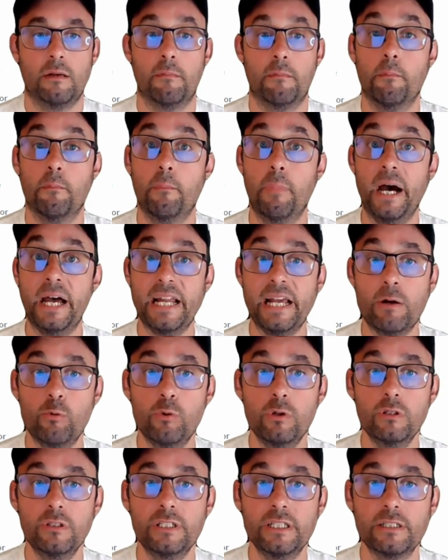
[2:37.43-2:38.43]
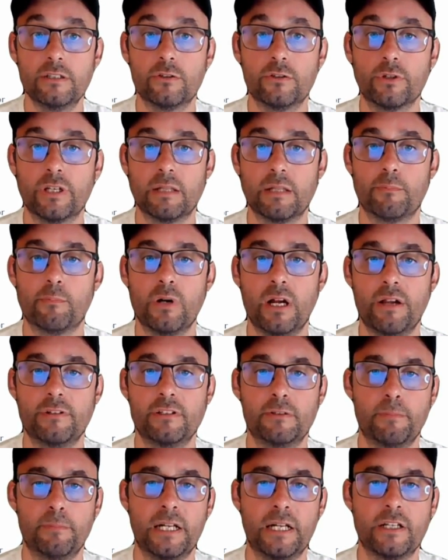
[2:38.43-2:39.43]
But I will need to get private
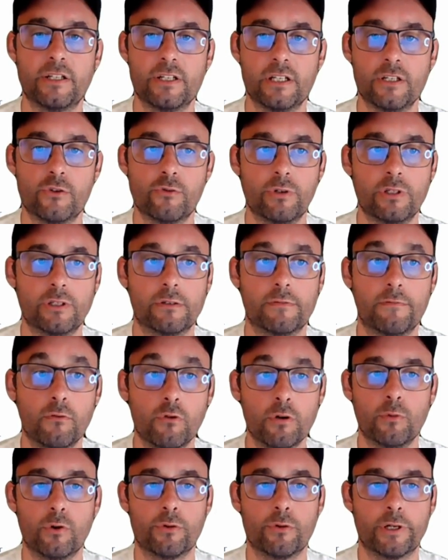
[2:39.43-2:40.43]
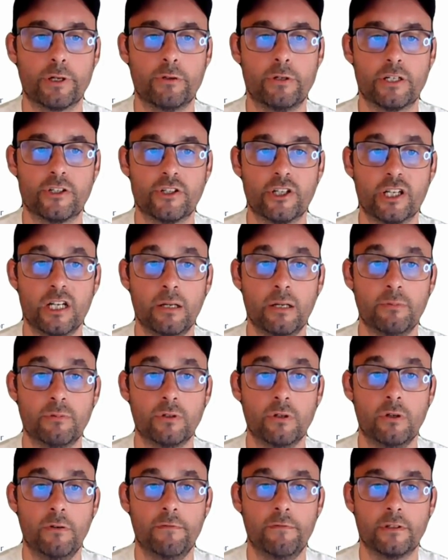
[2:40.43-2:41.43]
Spanish insurance for more regular checkups
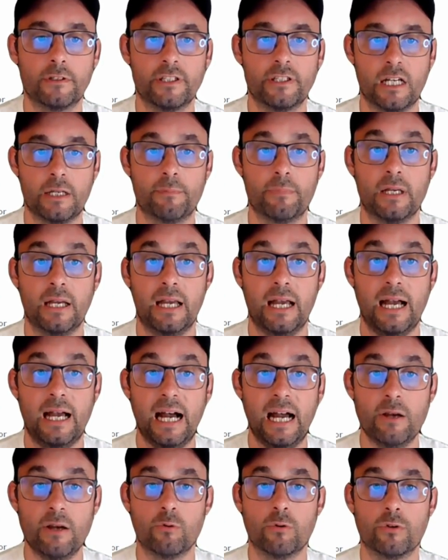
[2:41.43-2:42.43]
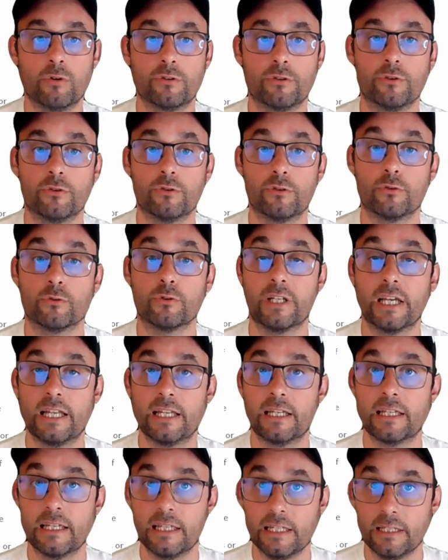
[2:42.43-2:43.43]
of the type I was used to getting
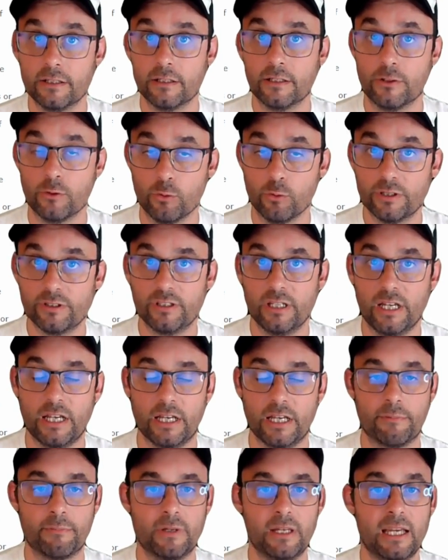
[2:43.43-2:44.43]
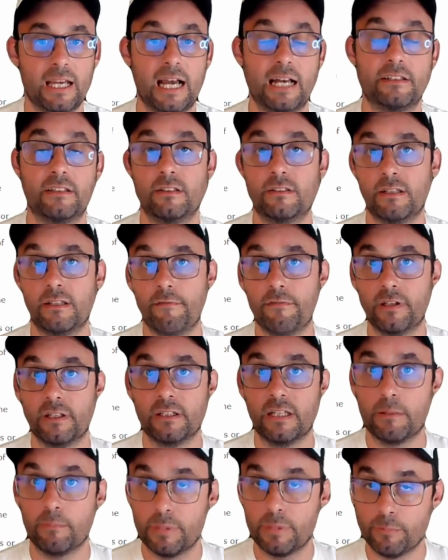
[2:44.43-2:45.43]
in the USA. And this is something that
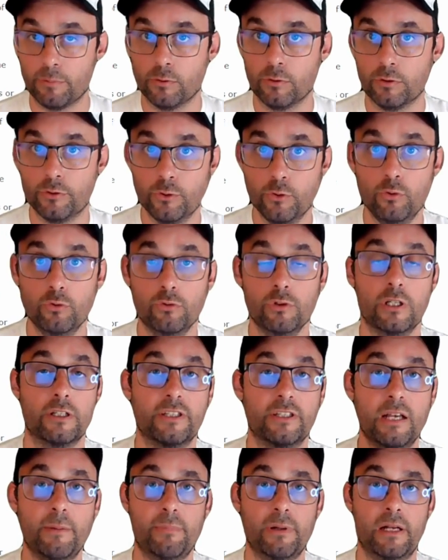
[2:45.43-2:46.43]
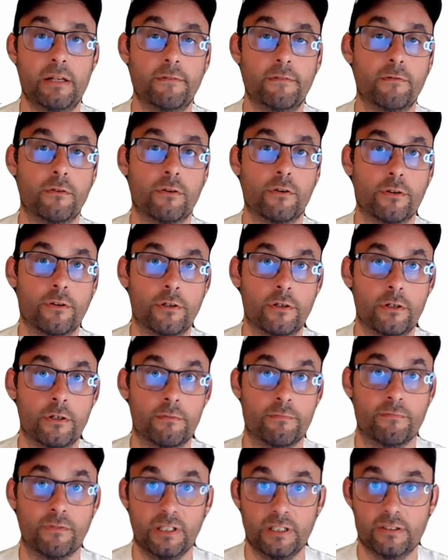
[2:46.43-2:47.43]
people do. They apply for the
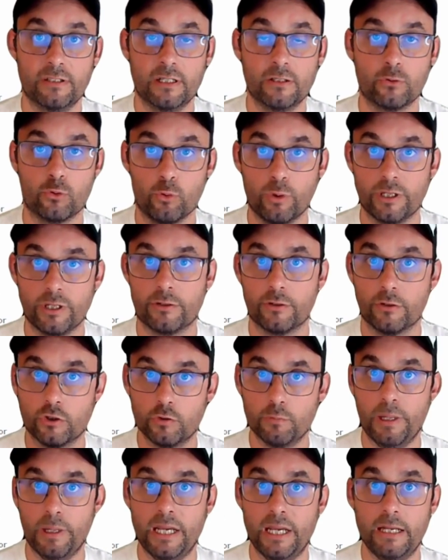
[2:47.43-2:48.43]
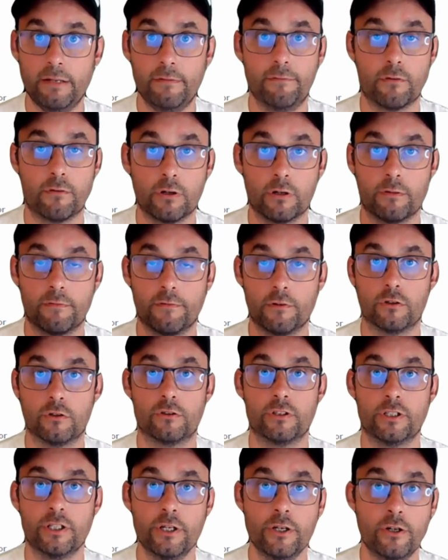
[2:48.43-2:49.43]
visa to enter Spain for the first
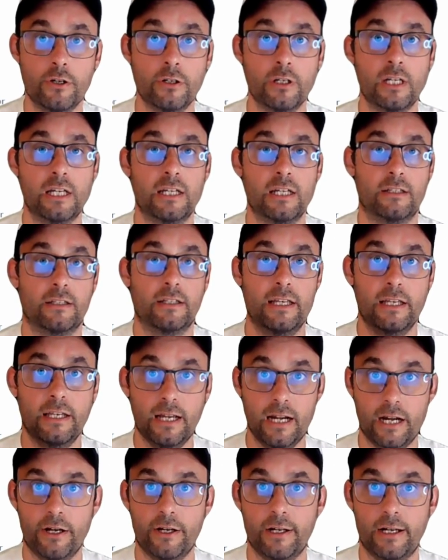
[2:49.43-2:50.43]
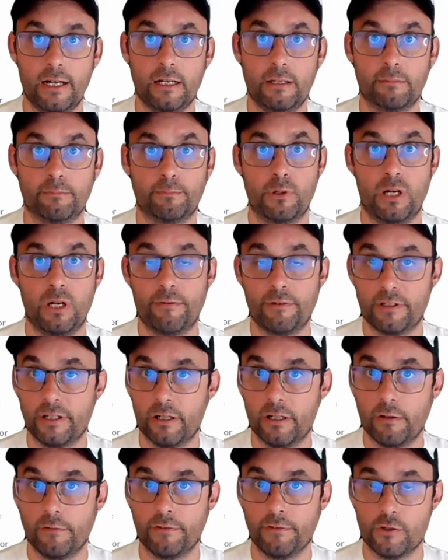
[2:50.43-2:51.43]
year, they hire a private
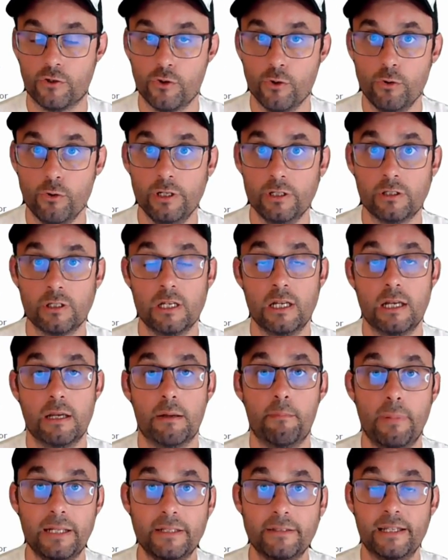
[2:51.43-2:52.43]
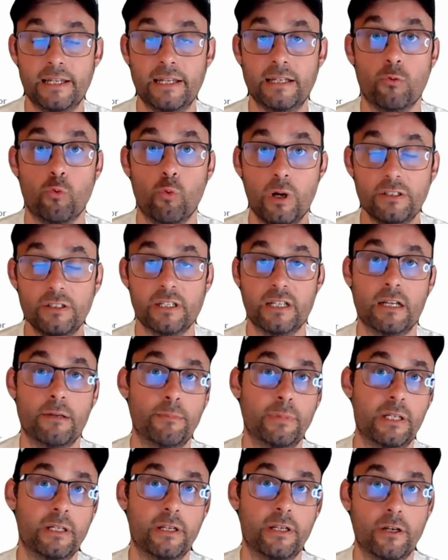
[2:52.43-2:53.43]
health insurance, but then once they have been
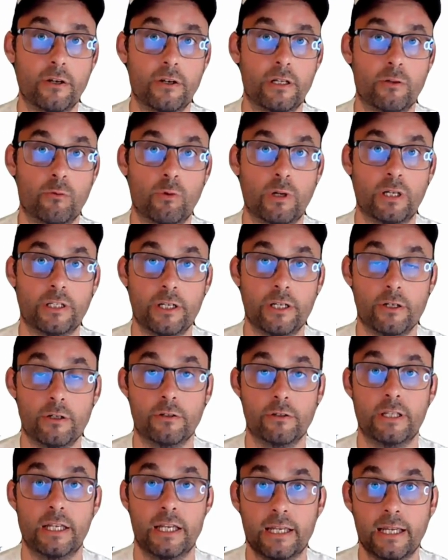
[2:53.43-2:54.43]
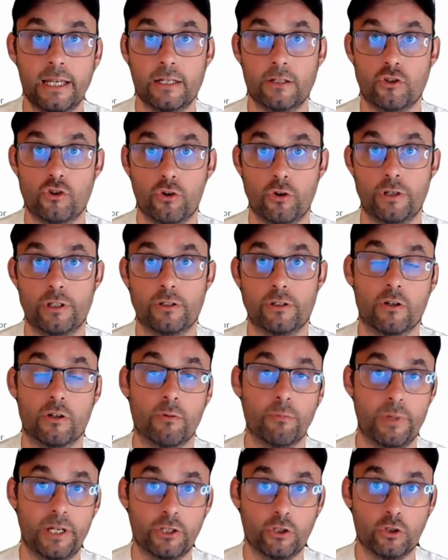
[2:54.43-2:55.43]
here in 1 year, they can join the
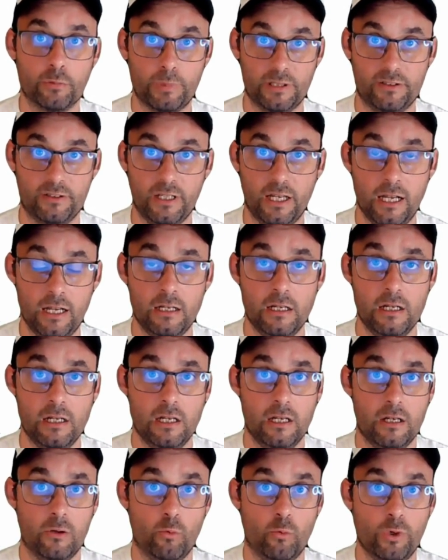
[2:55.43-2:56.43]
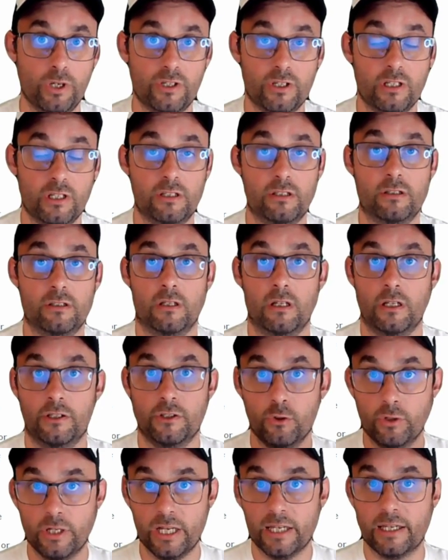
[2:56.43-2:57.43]
Convenio Especial, which is you
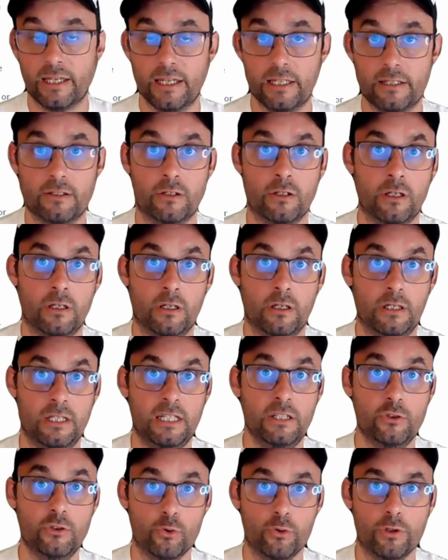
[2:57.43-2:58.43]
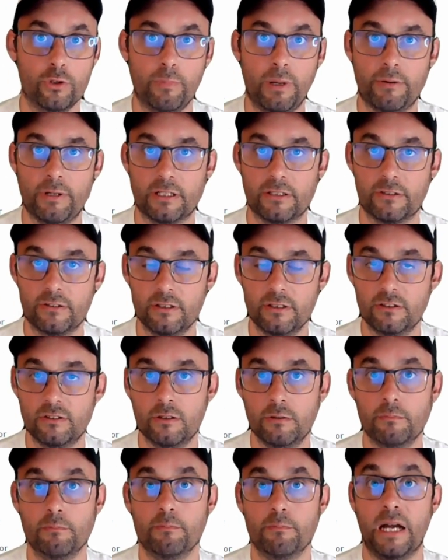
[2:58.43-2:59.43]
can get into the public system
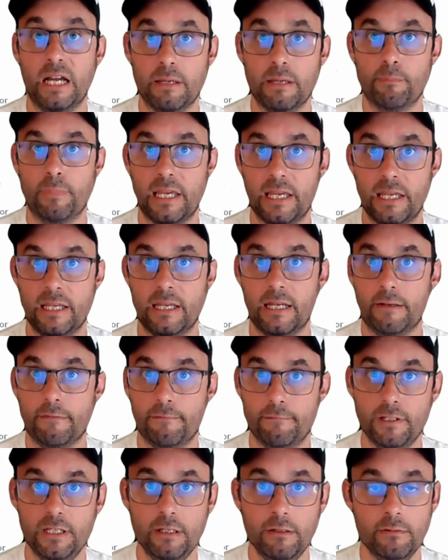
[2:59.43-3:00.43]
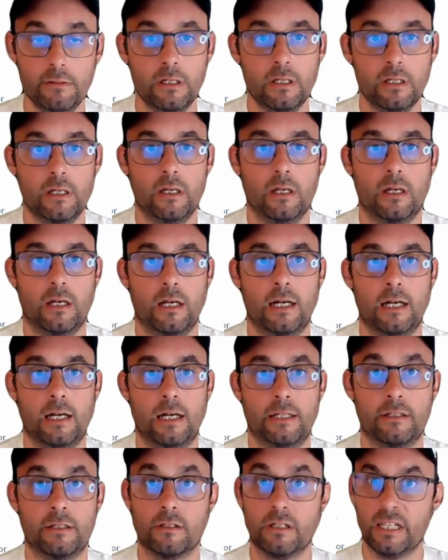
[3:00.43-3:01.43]
by paying a fee. And
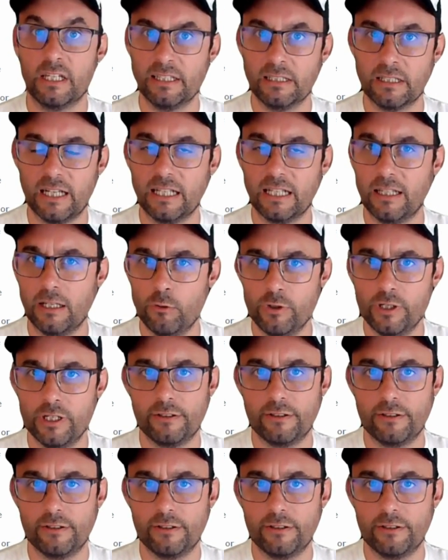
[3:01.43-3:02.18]
in Catalonia it's